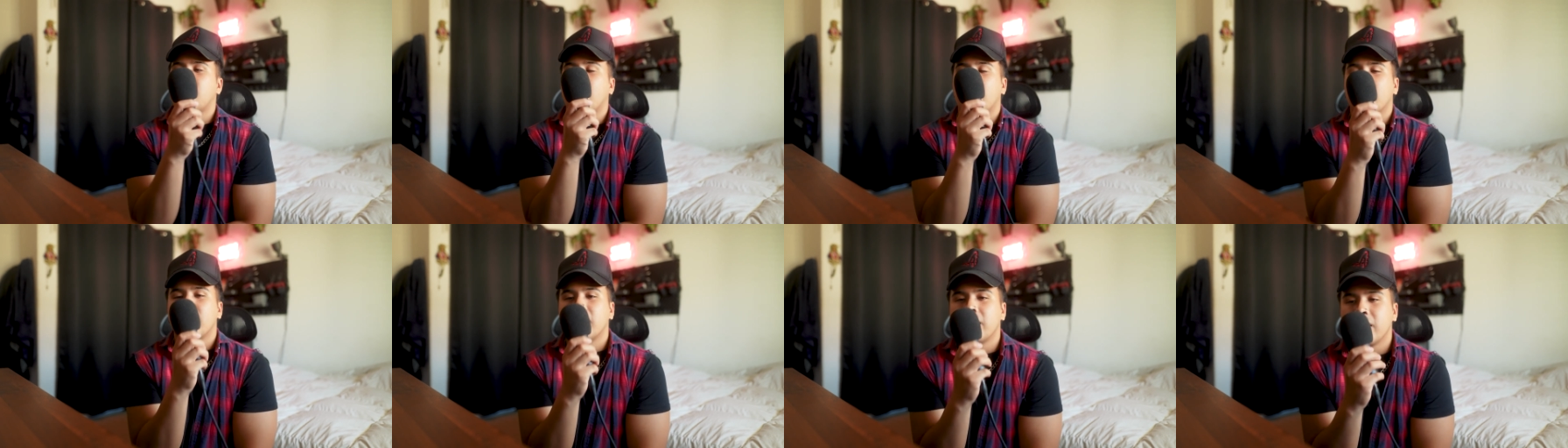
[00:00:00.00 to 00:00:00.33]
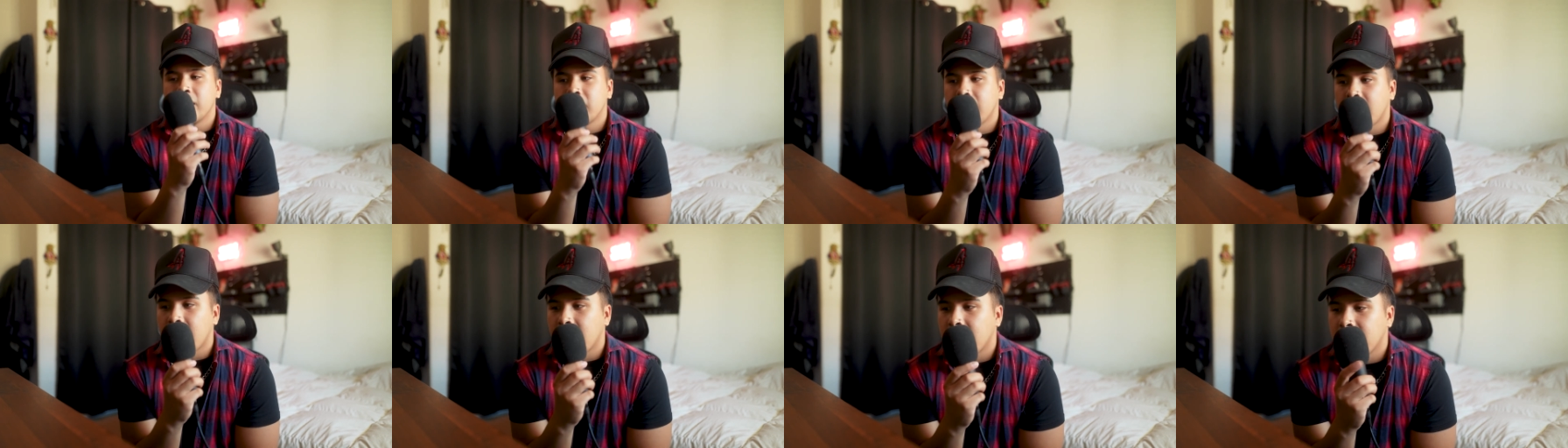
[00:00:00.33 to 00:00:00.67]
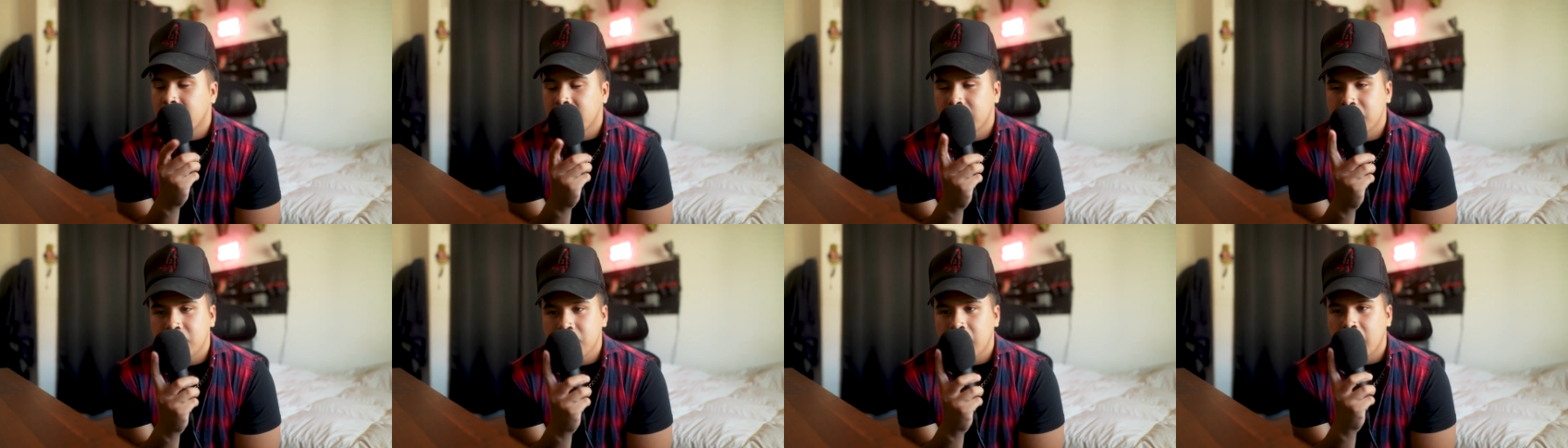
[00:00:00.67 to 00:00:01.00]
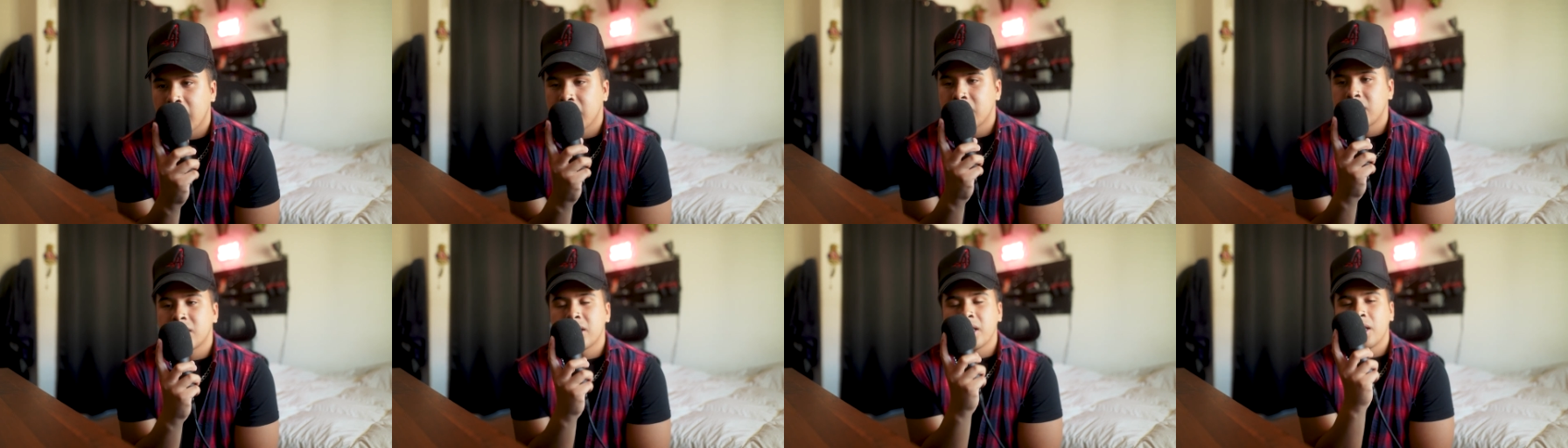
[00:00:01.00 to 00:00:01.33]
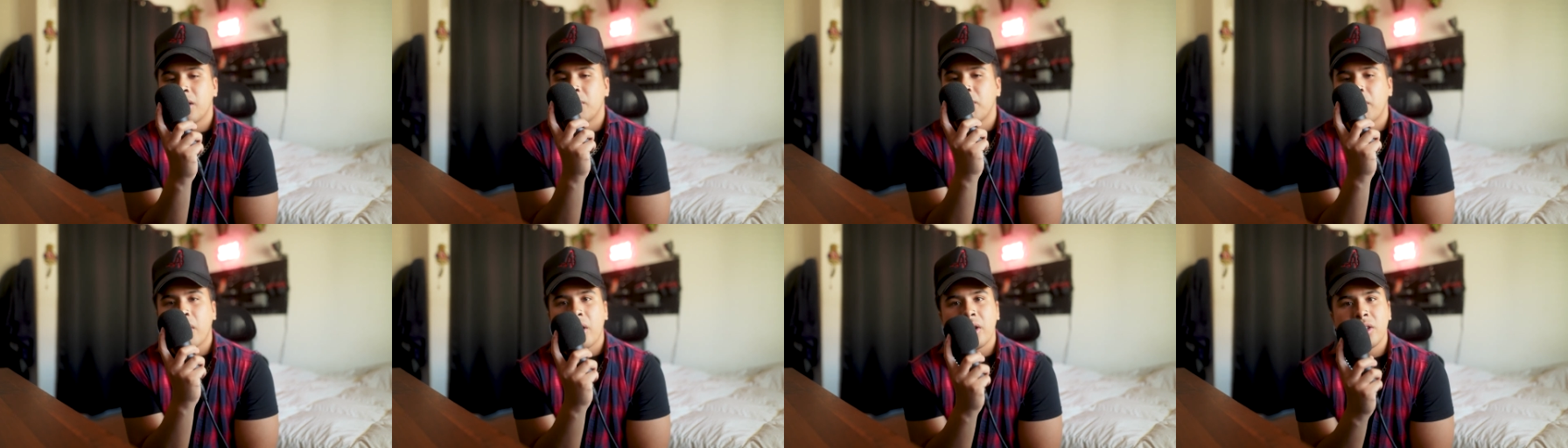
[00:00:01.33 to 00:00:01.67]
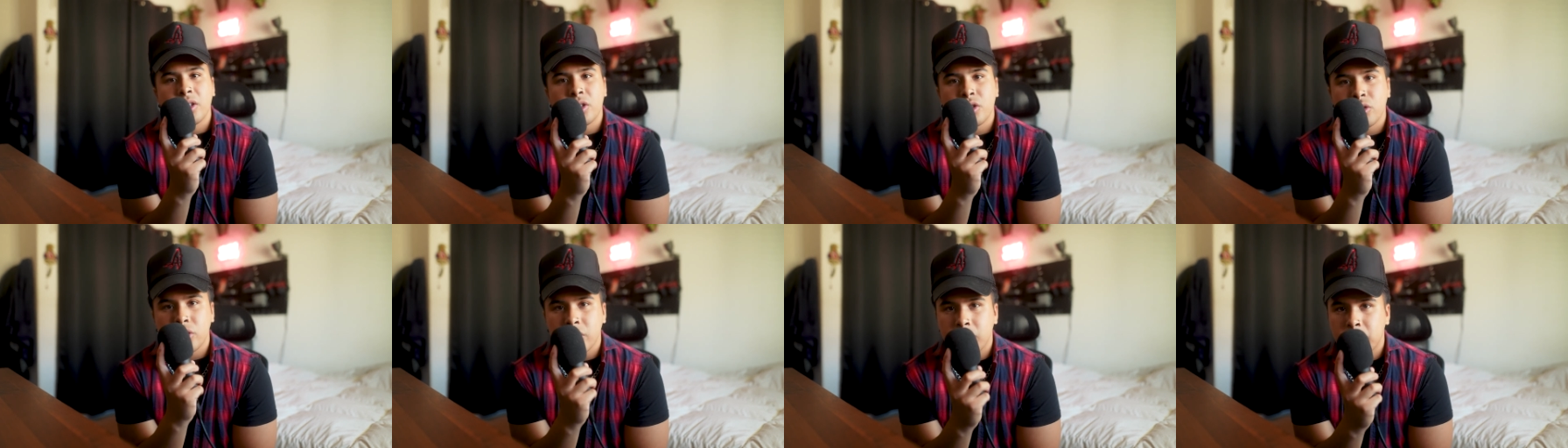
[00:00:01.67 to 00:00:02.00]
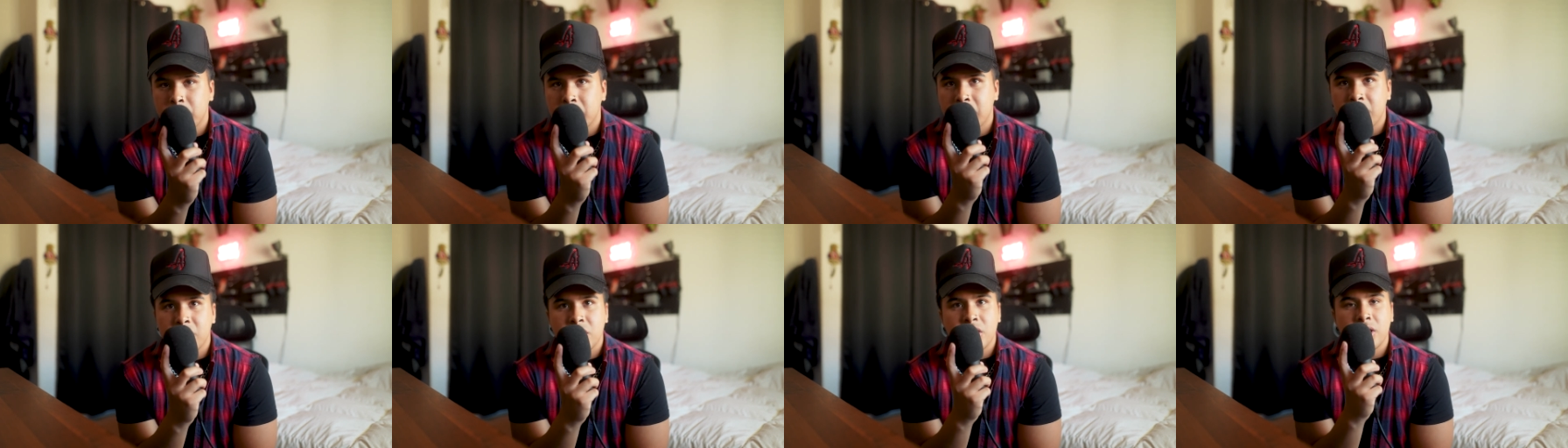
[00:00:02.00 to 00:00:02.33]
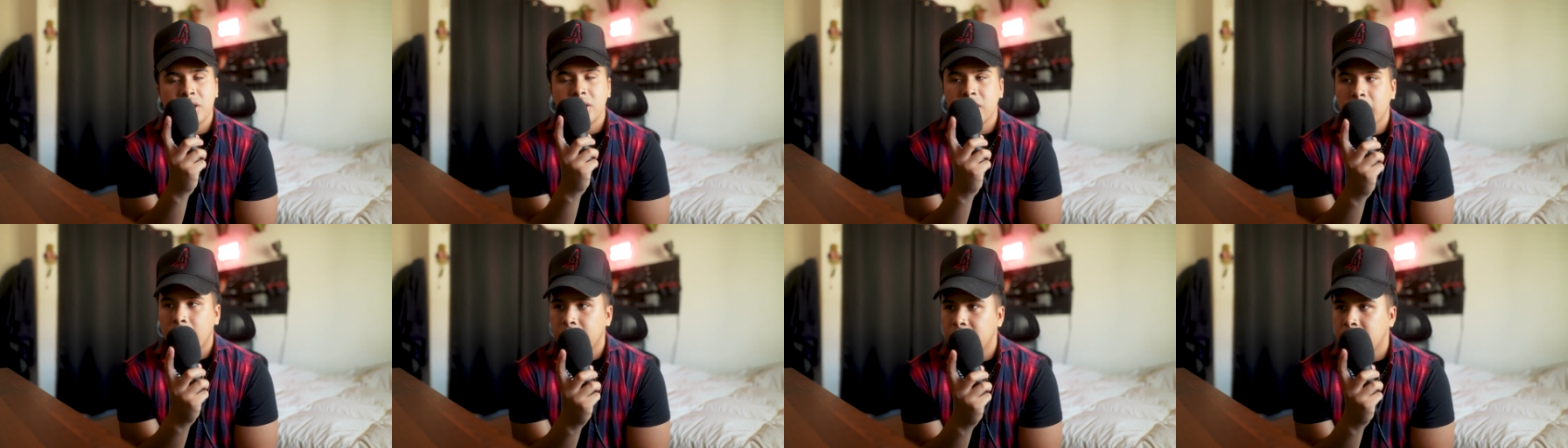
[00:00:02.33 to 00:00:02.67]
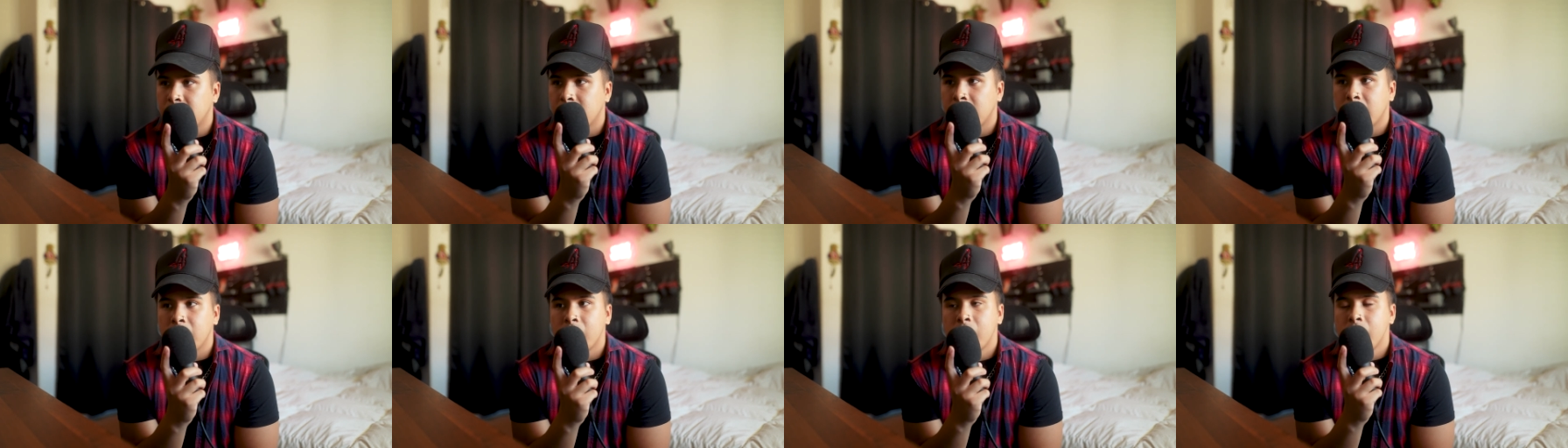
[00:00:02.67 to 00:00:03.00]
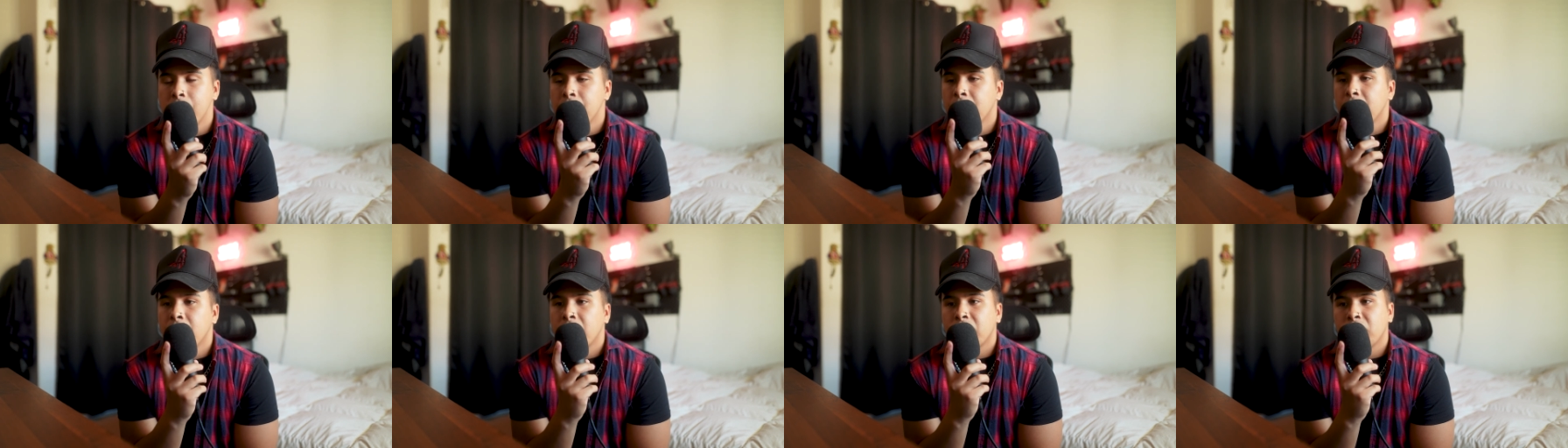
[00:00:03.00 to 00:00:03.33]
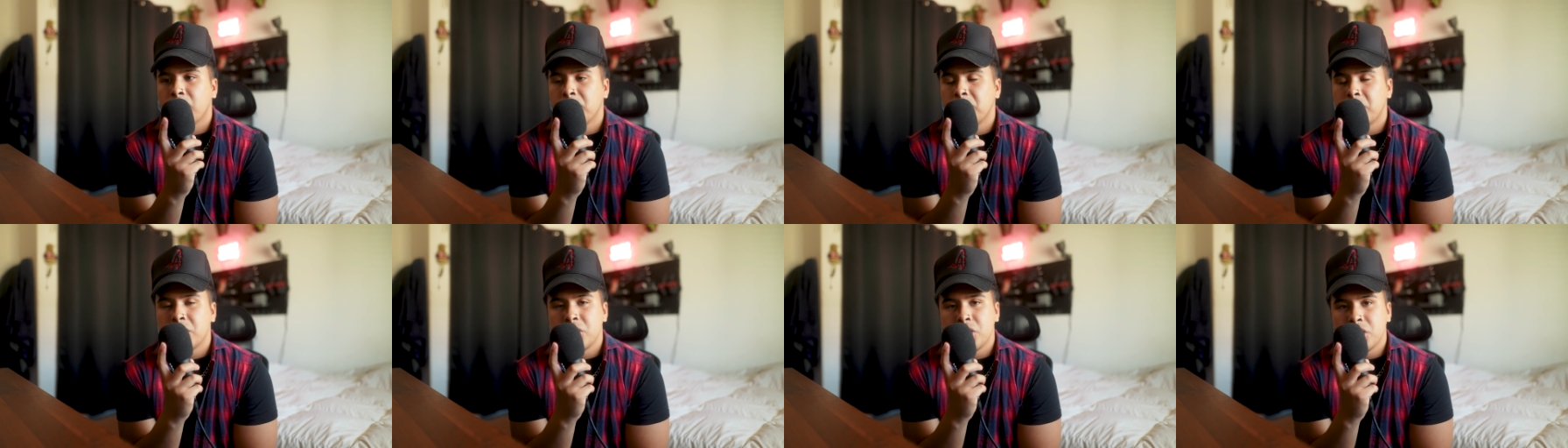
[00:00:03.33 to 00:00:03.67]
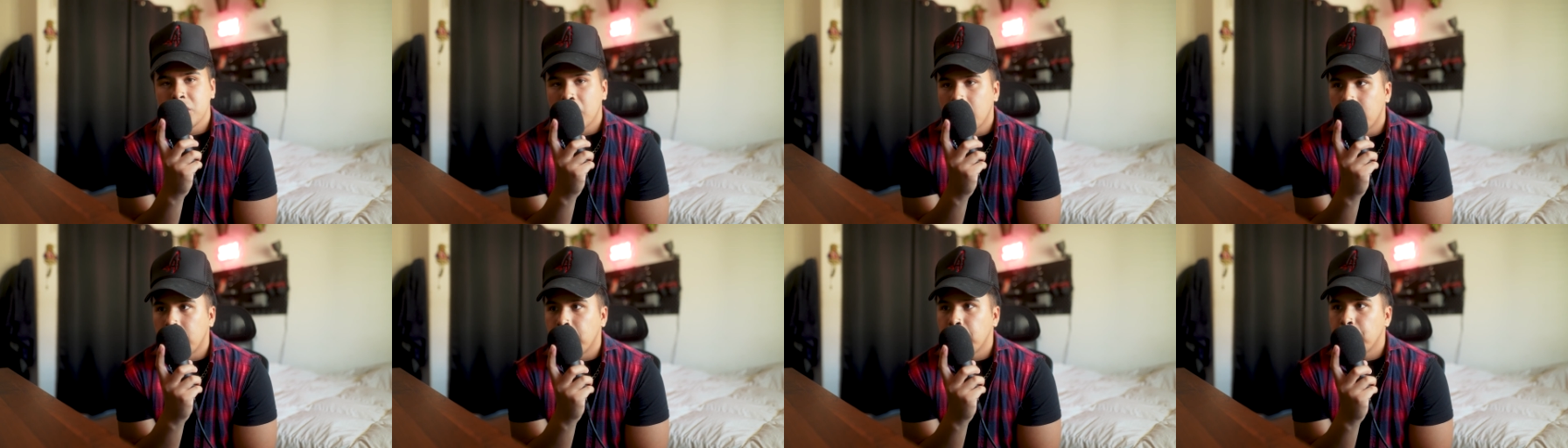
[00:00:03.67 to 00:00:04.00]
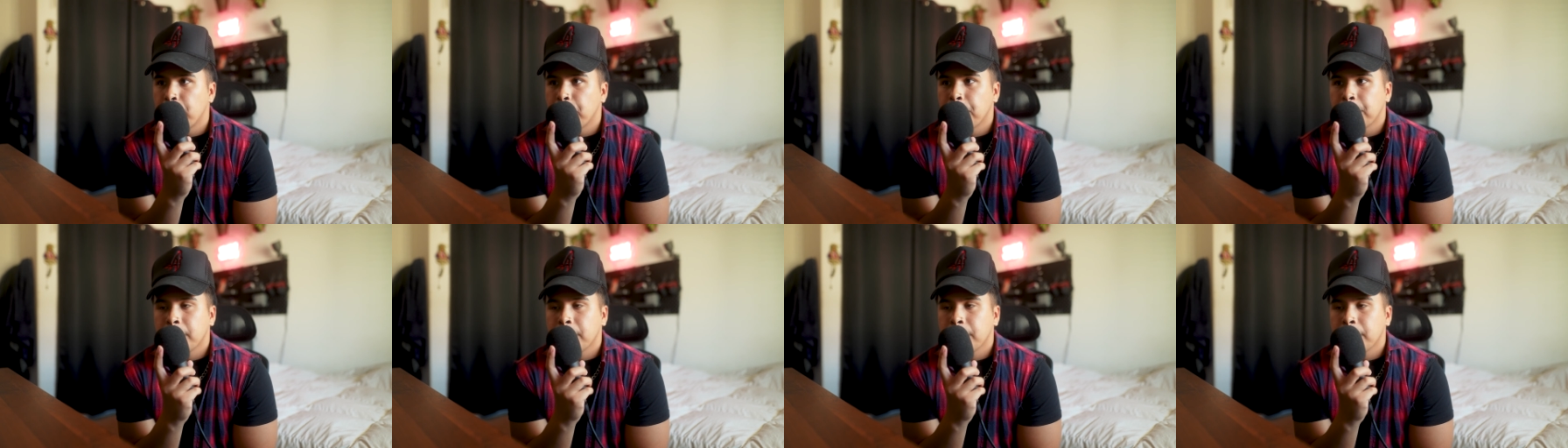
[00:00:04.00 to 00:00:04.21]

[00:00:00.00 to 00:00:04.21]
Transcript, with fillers: I sent Amari the treatment. She loved it from the jump.